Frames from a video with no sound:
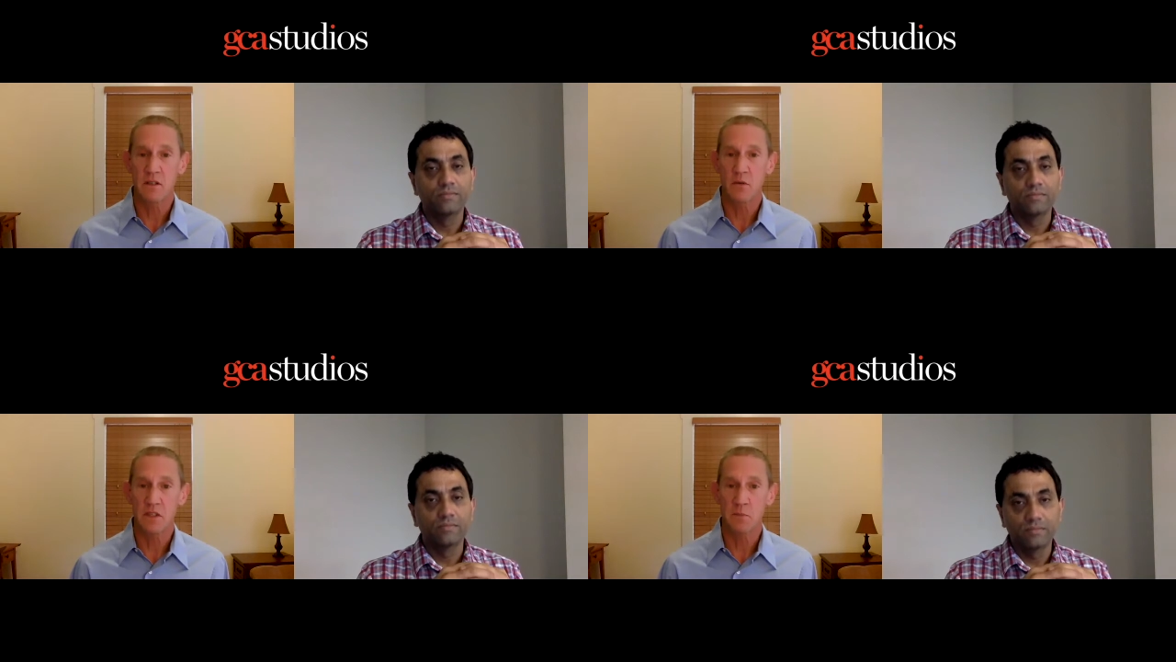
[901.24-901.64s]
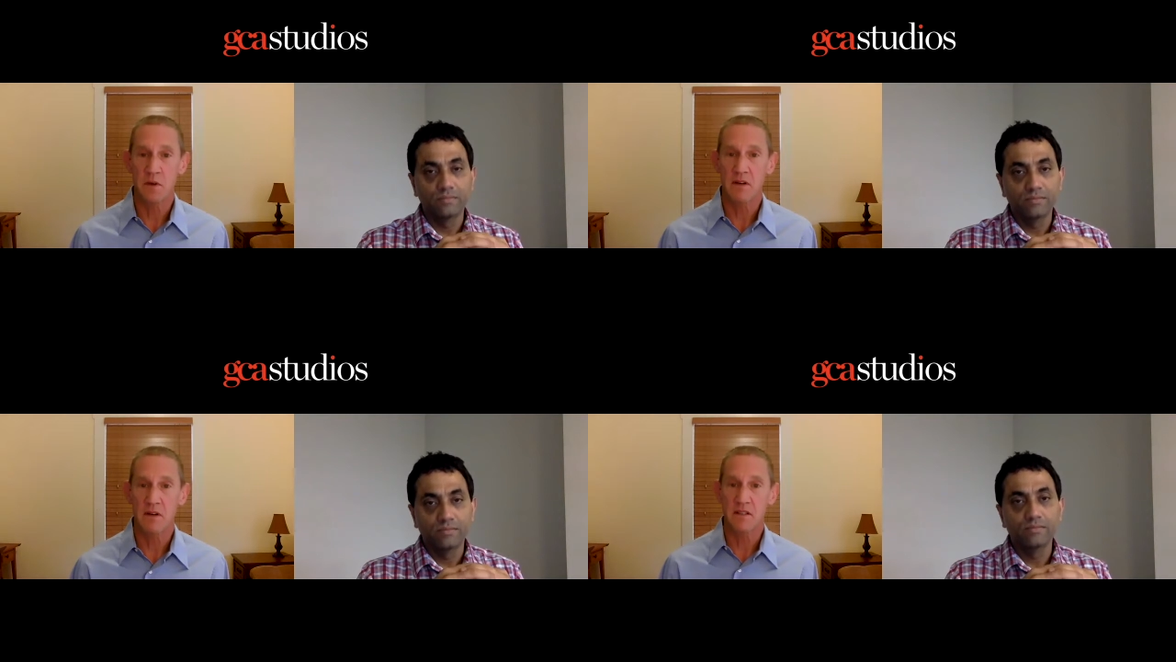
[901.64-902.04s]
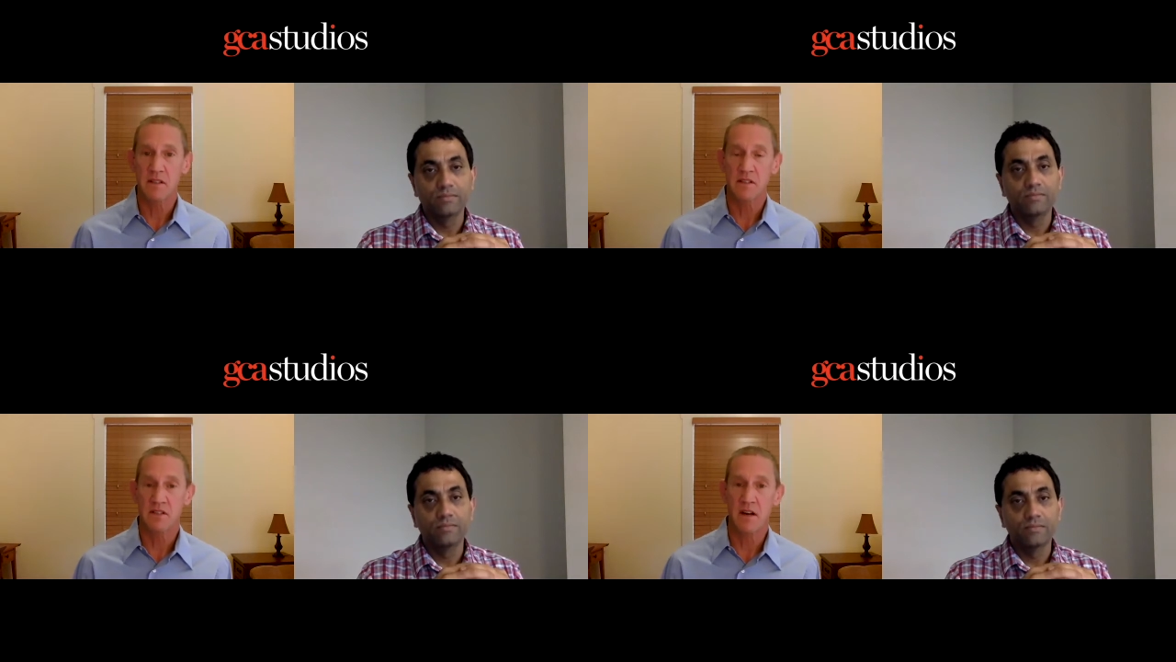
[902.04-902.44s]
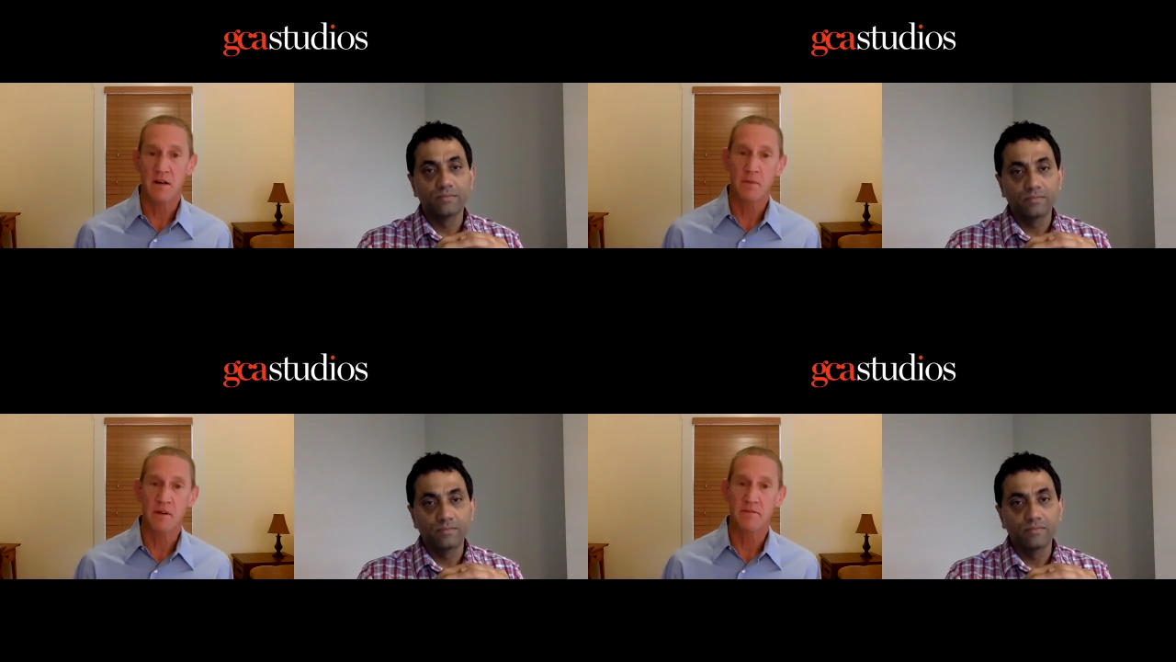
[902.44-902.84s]
Speaker 1: you experience in the
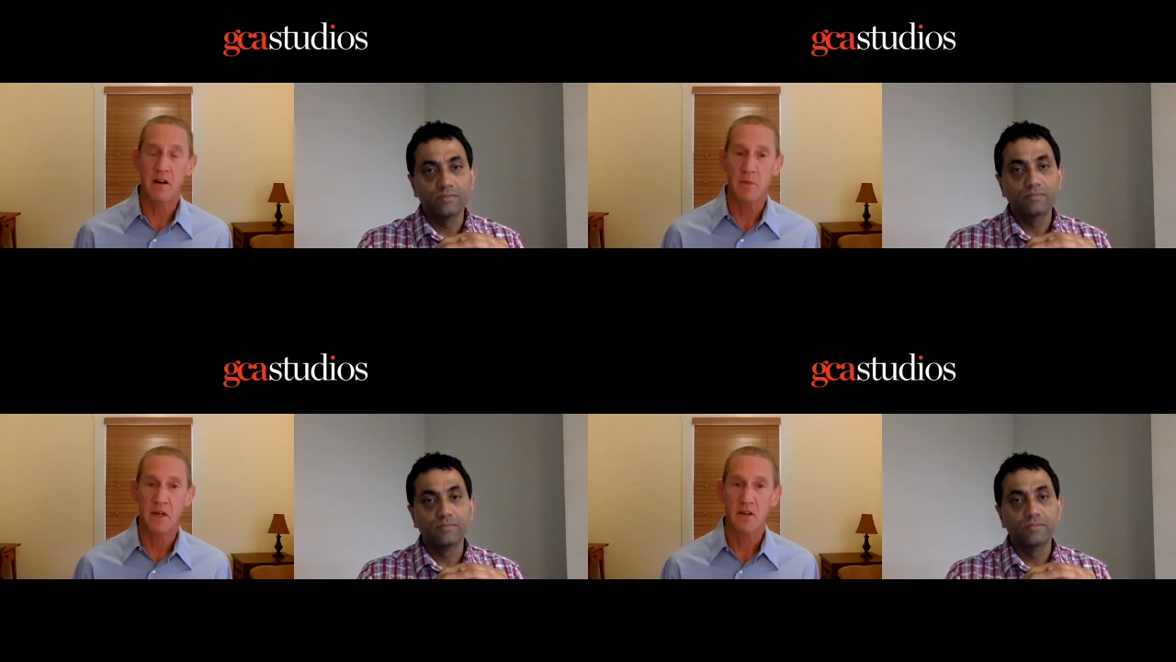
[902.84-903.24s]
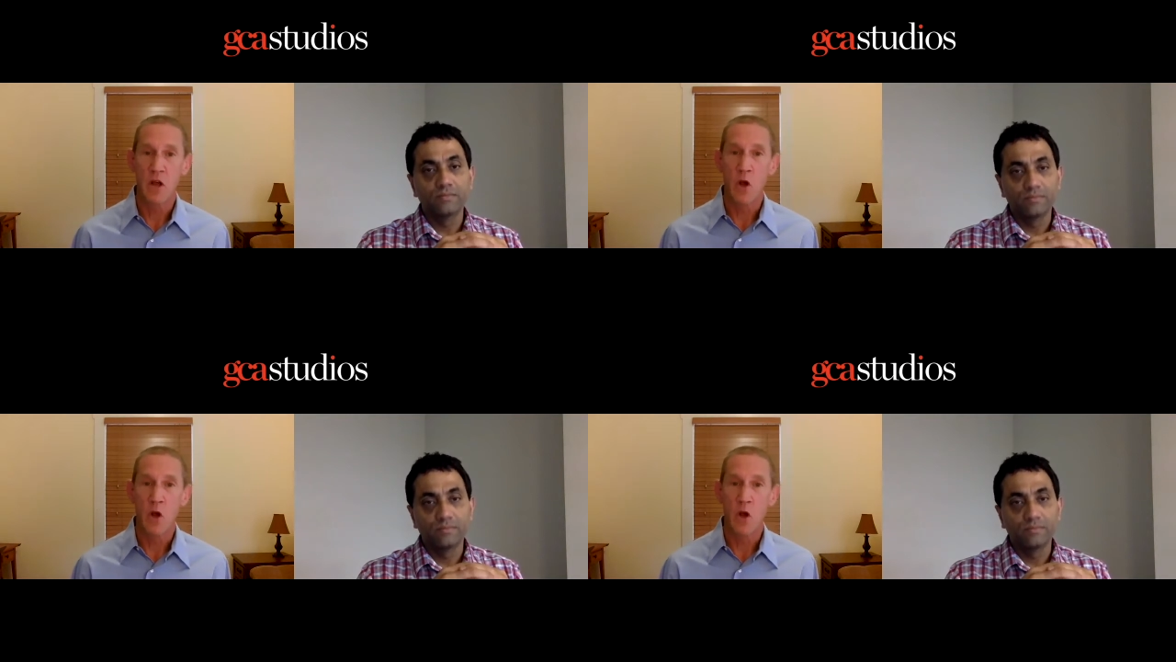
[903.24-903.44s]
startup environment,